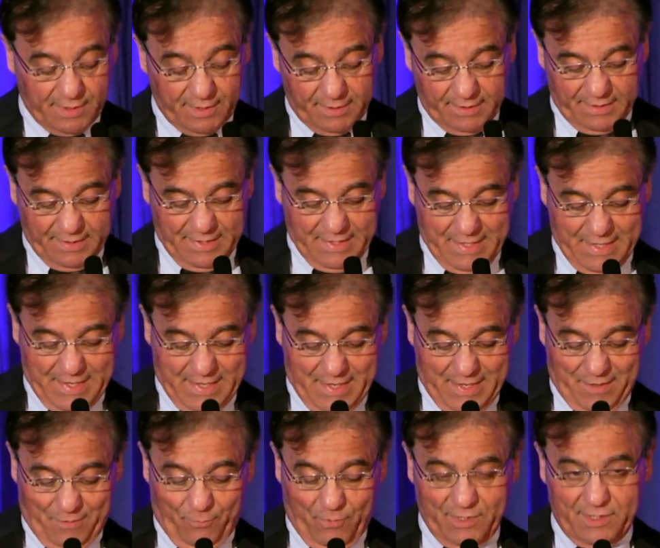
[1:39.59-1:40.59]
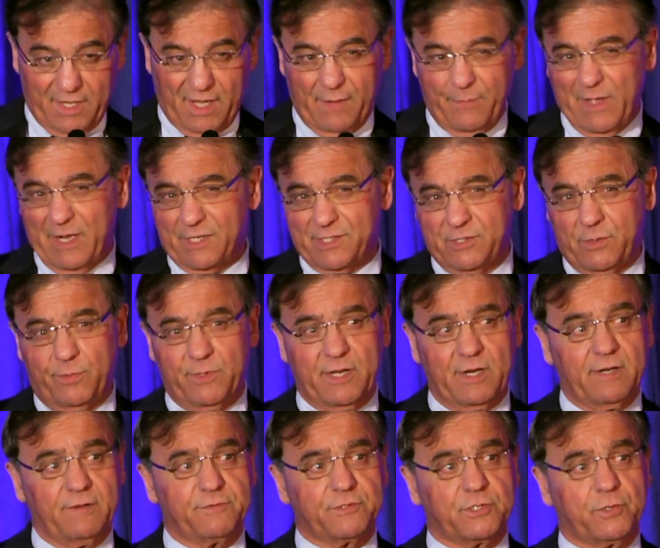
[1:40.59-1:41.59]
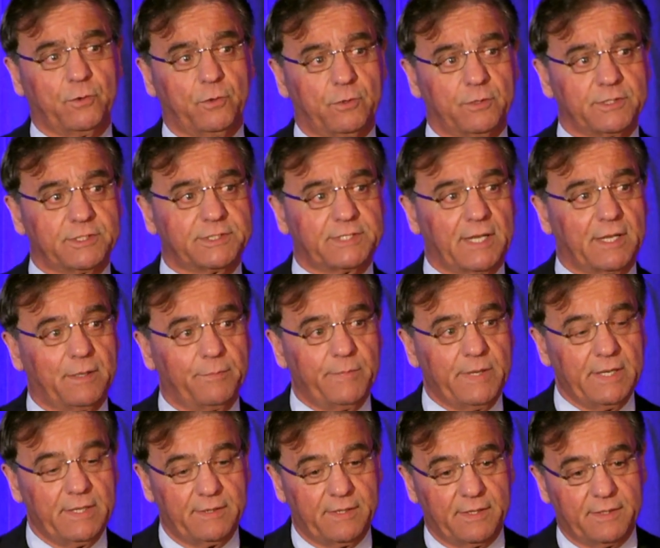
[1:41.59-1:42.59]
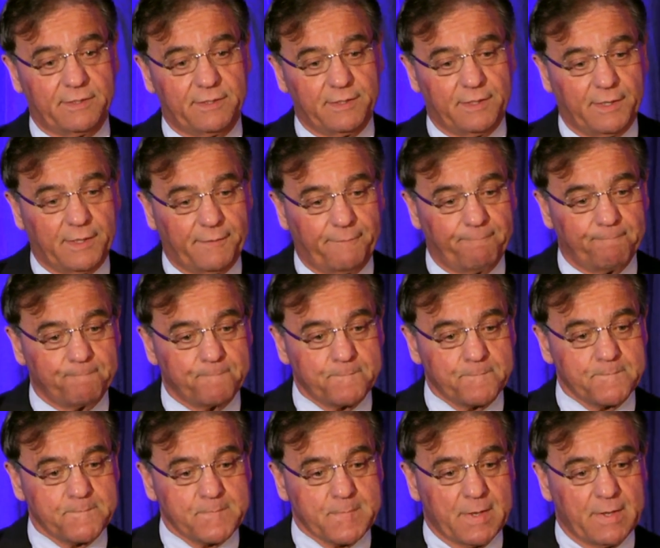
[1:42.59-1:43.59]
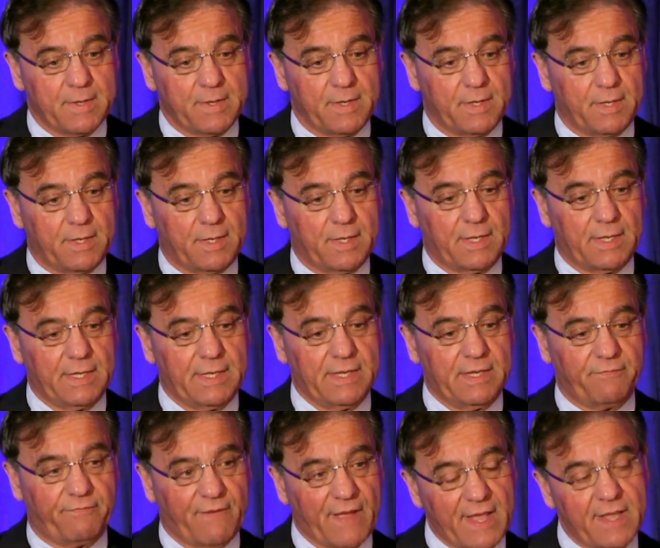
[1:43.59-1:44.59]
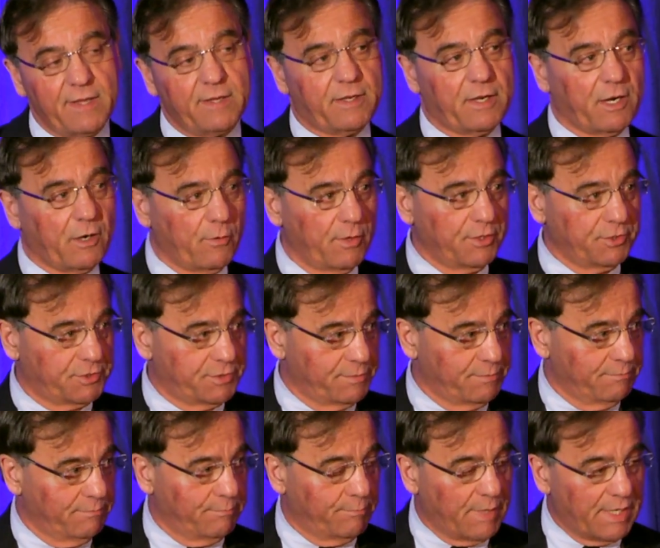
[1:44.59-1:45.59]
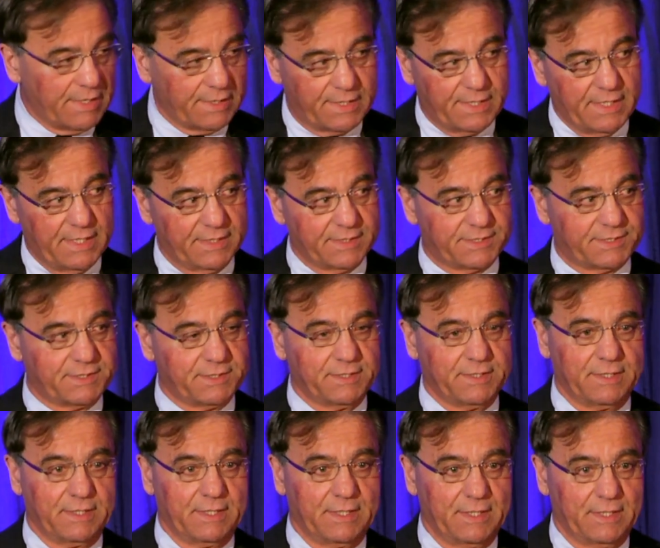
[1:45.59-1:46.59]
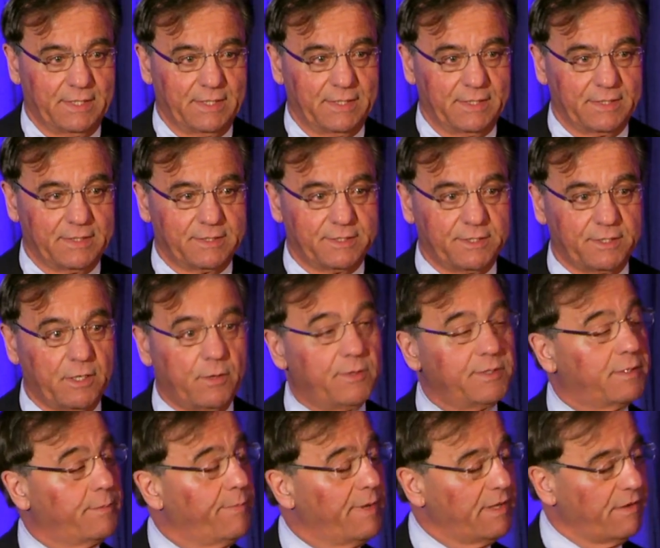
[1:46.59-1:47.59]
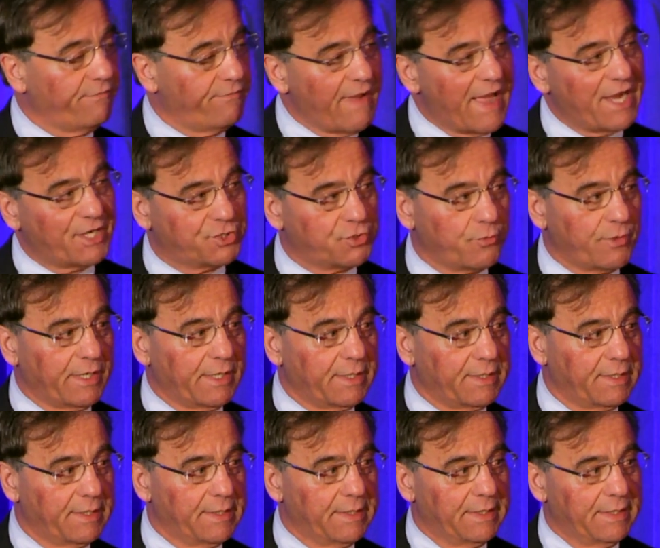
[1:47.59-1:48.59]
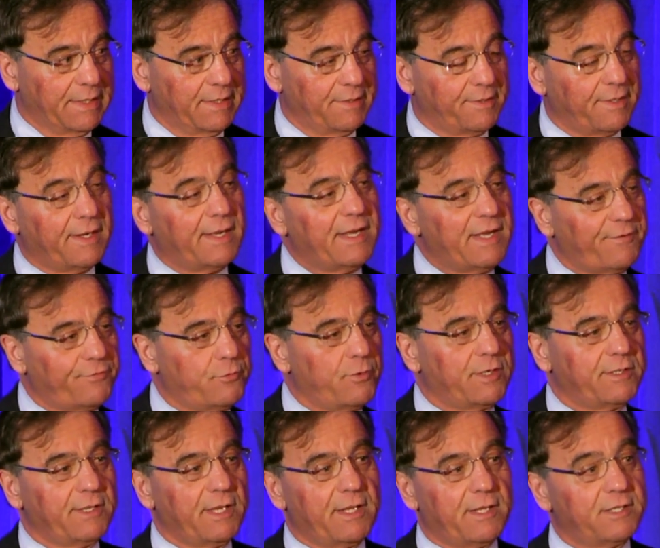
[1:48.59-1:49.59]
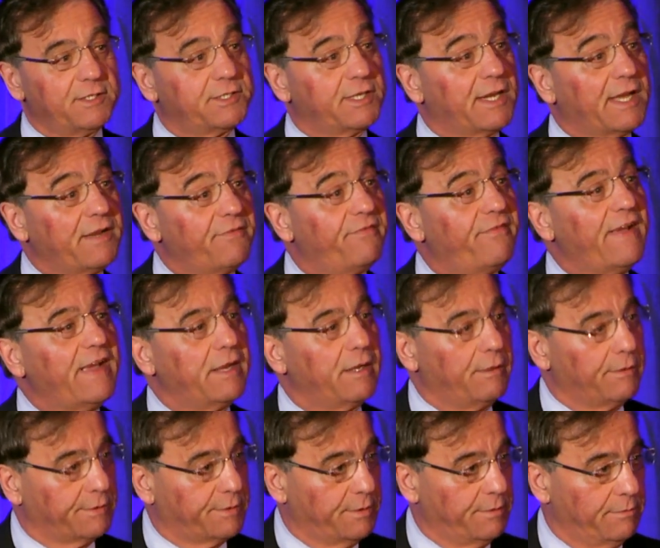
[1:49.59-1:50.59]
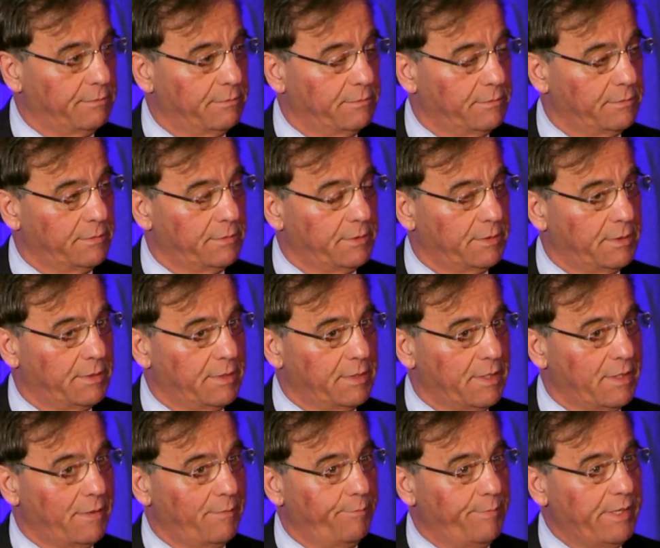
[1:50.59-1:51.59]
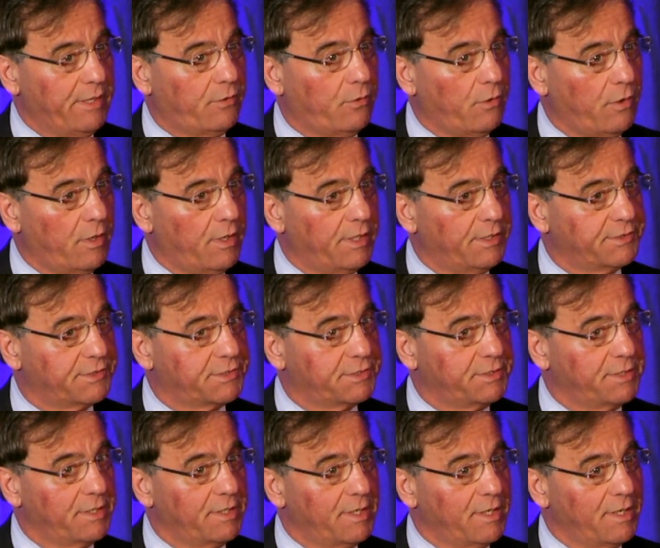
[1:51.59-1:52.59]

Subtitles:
I one time had a superintendent of schools tell me that if I encourage my kids to go into manufacturing, then I have to acknowledge that I failed, because